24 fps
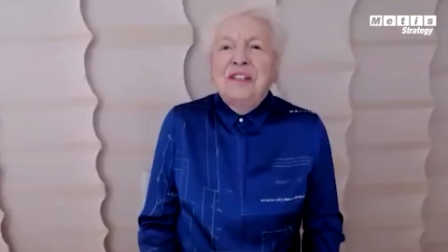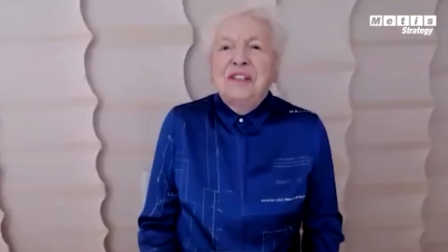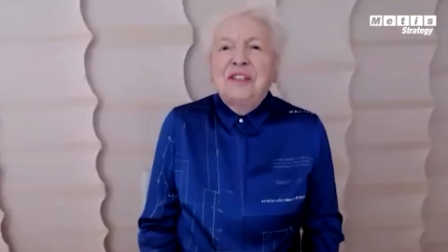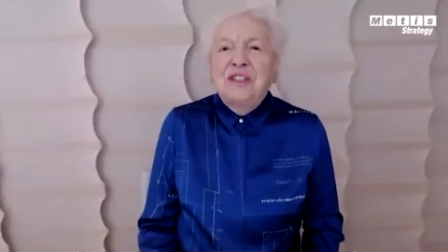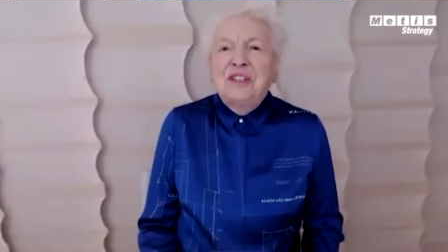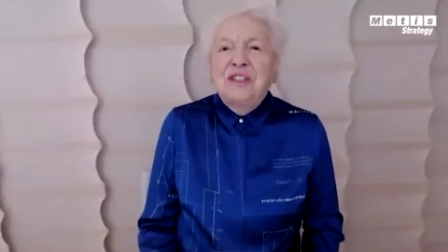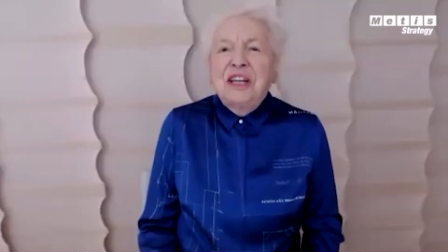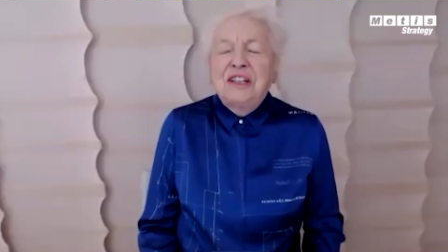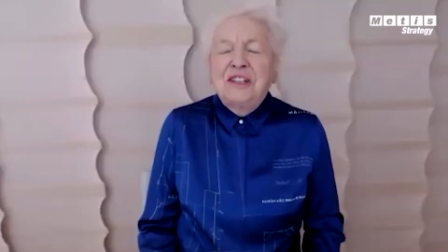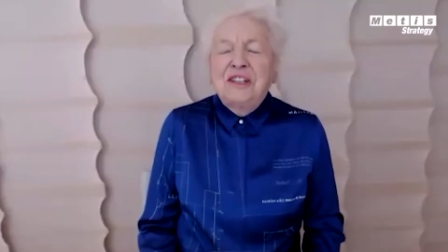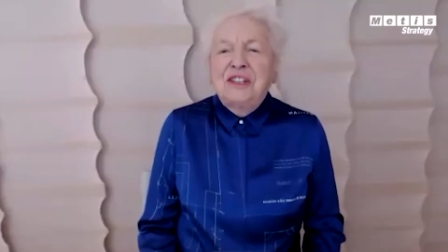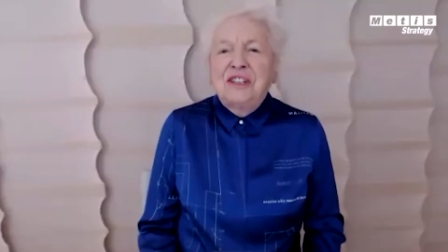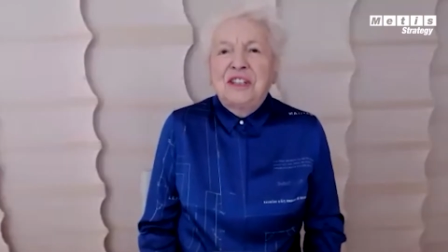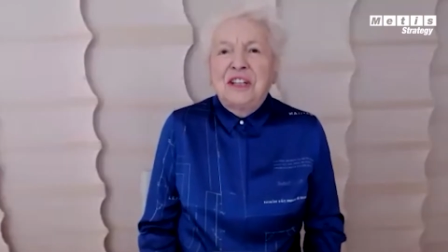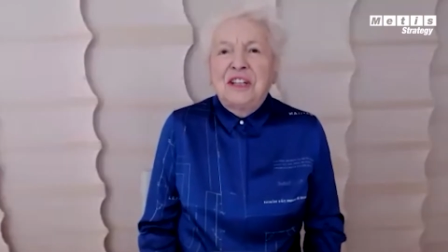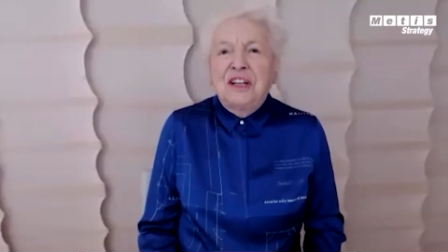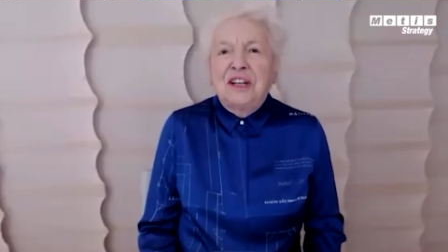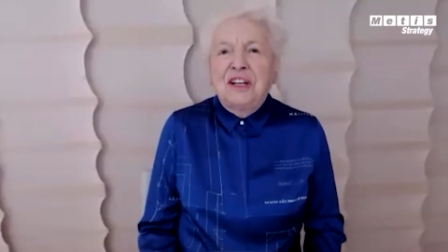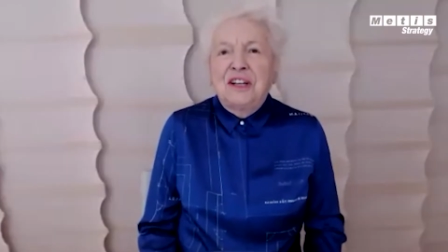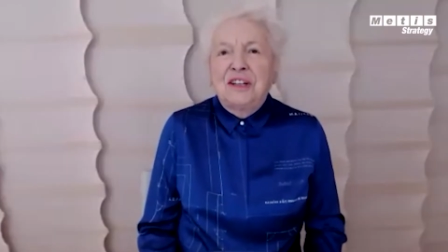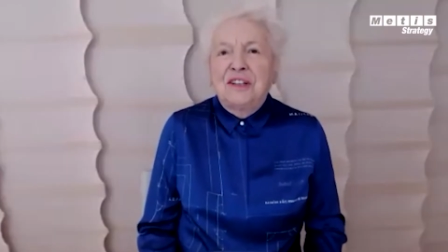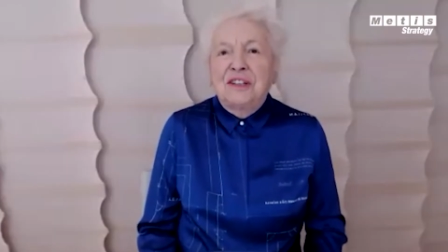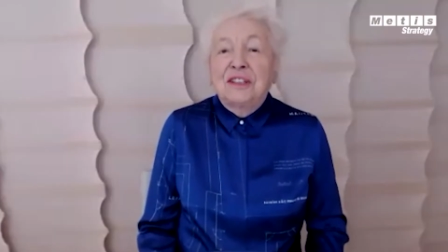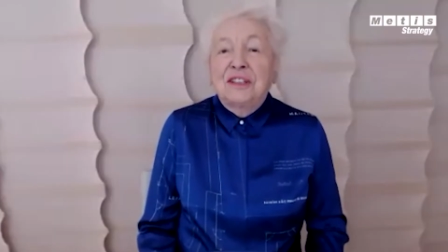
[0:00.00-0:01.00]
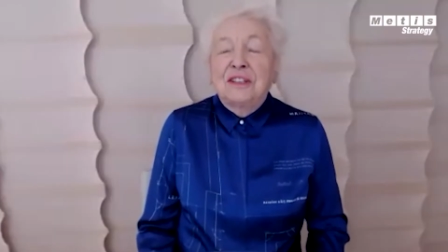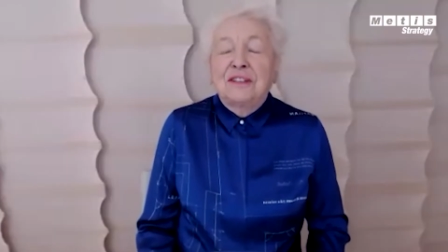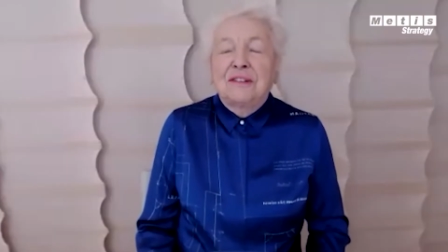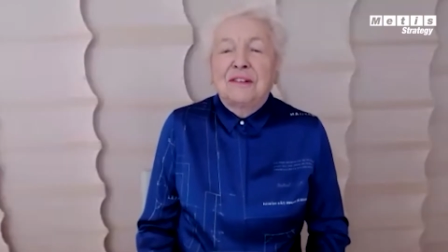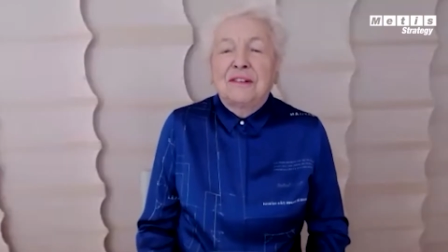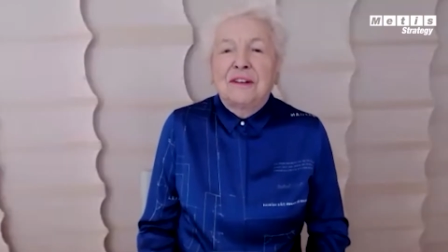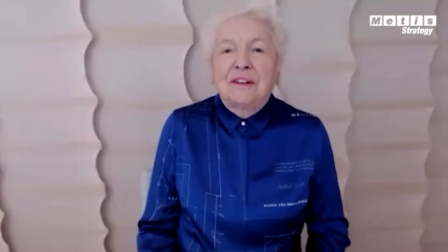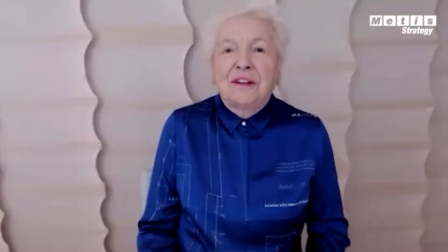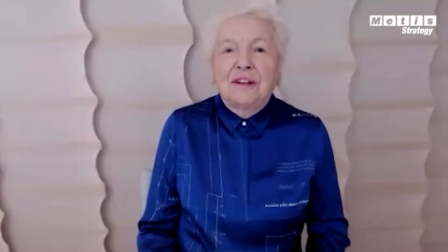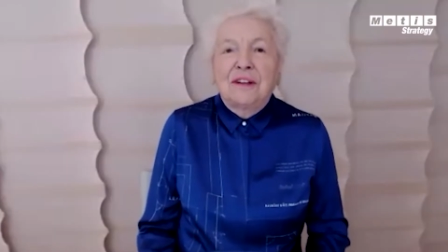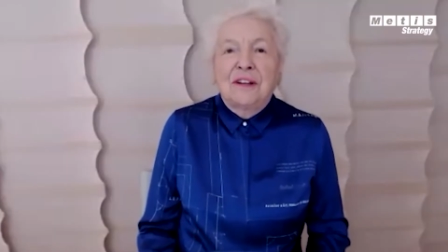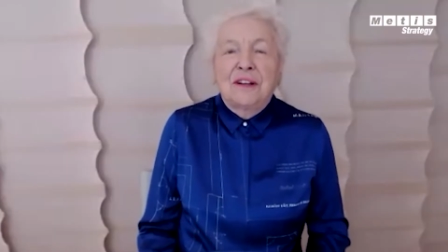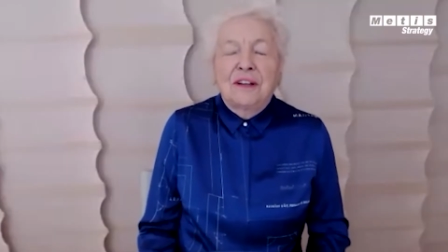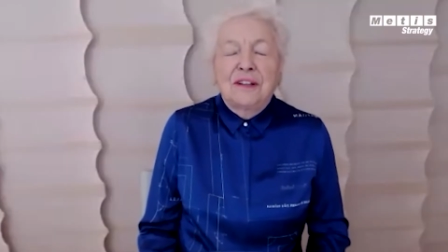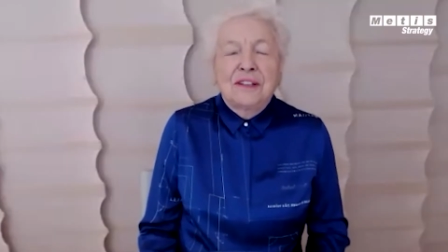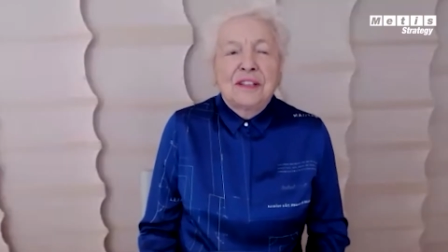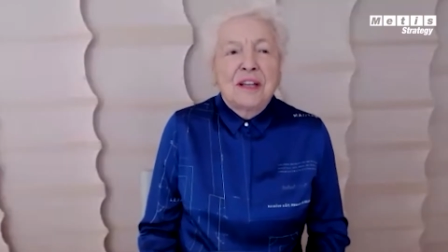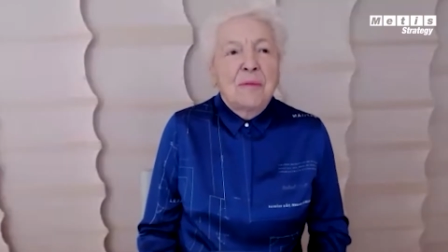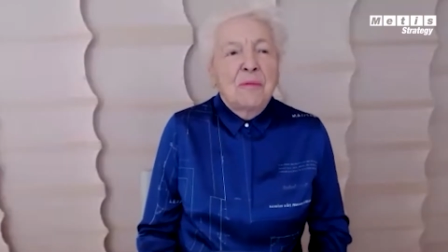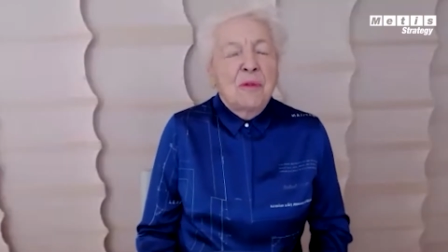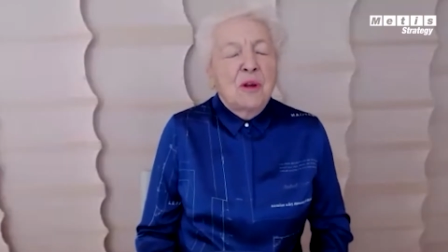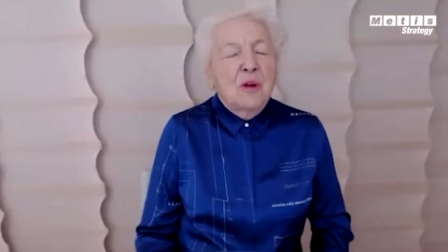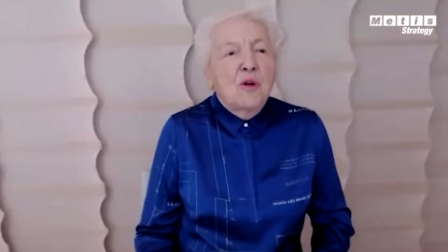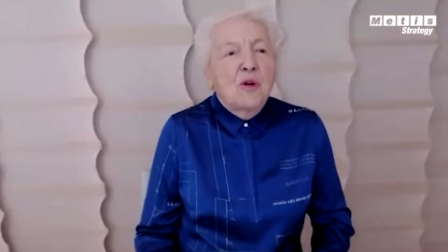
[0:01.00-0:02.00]
suggested
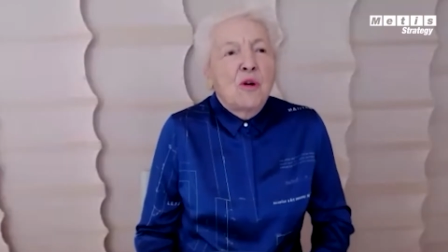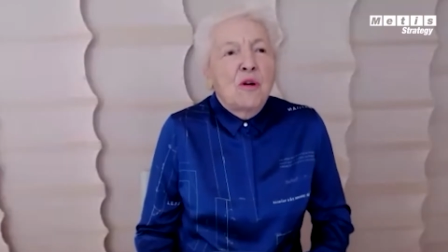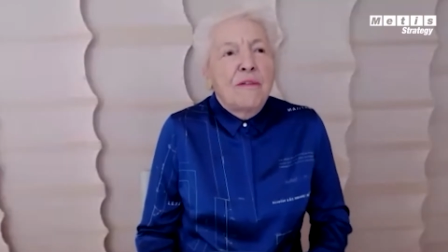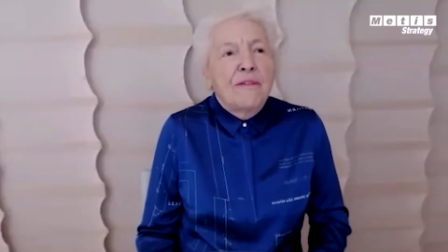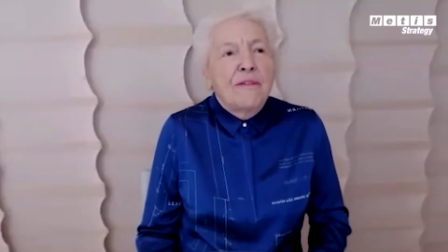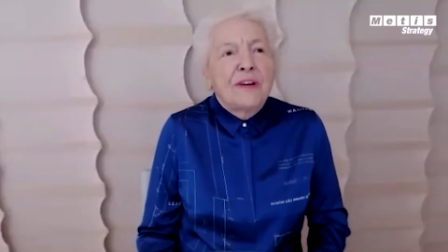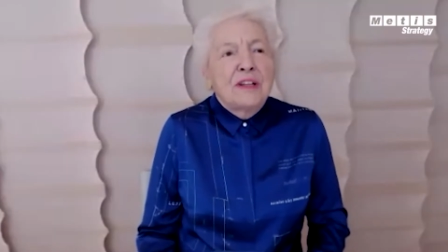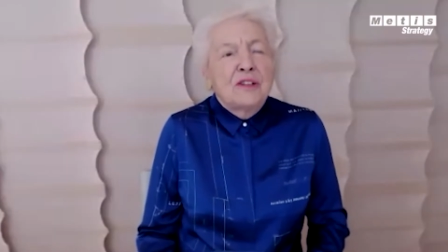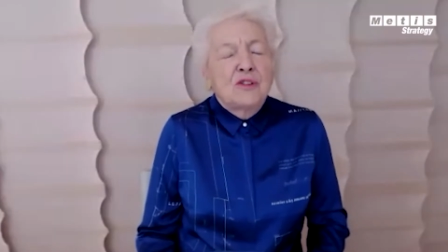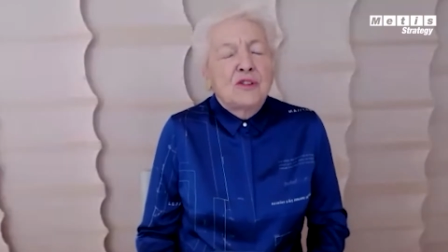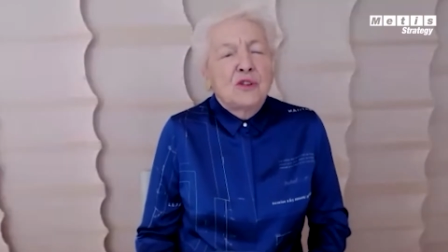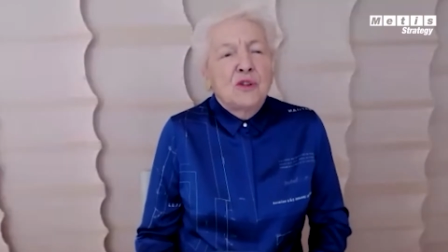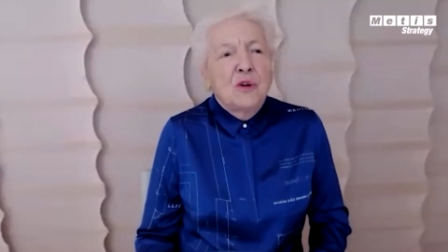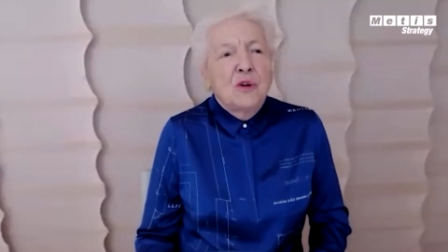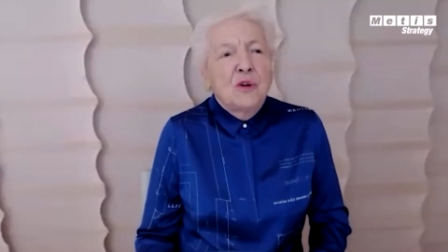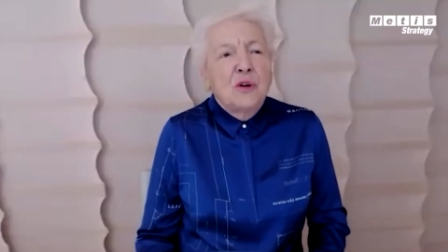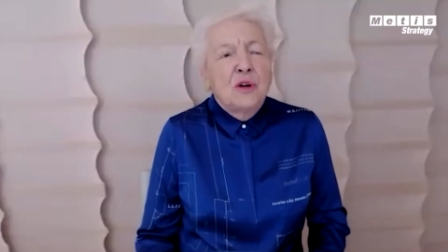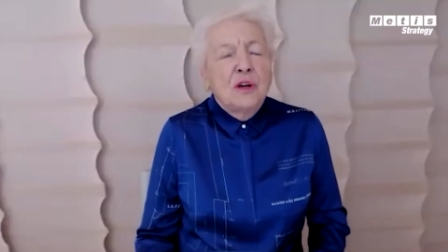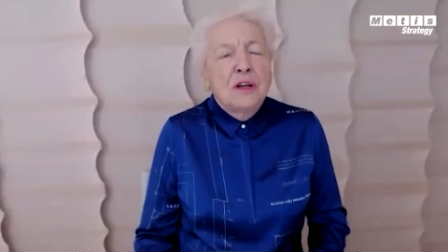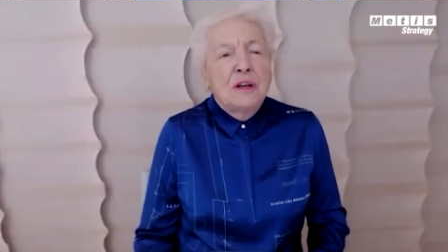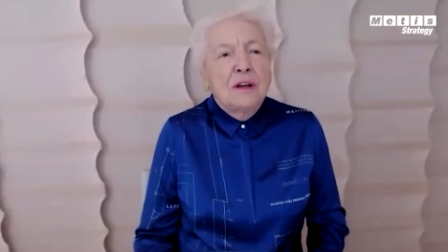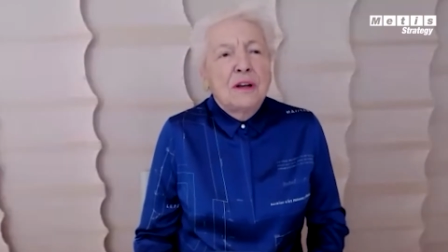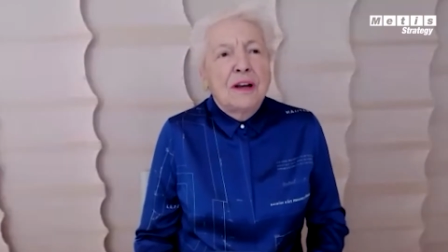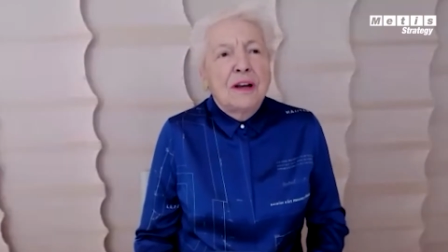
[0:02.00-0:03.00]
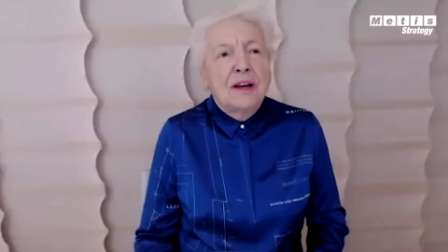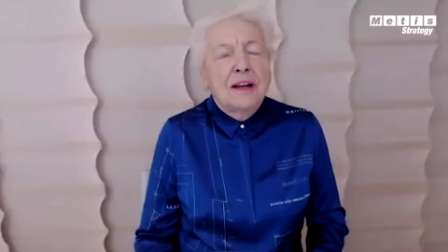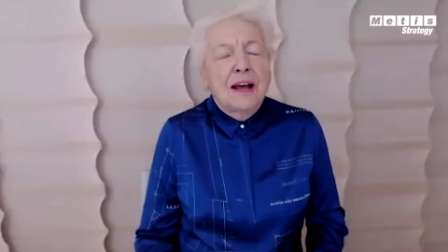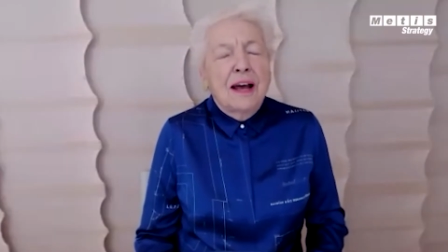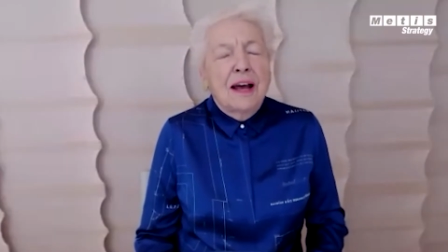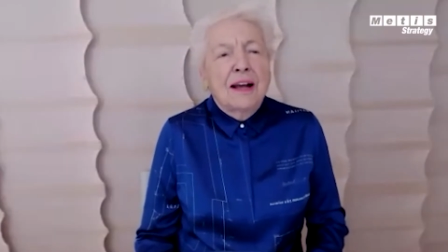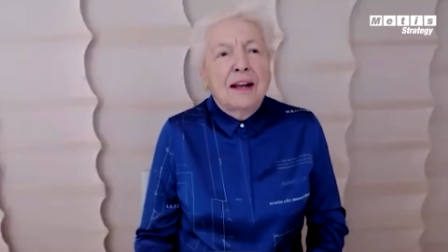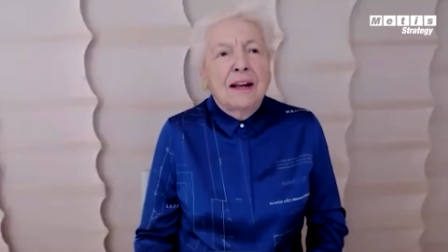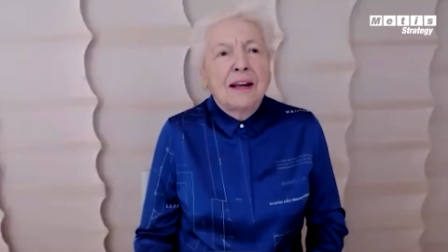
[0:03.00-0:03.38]
something, or if I saw a,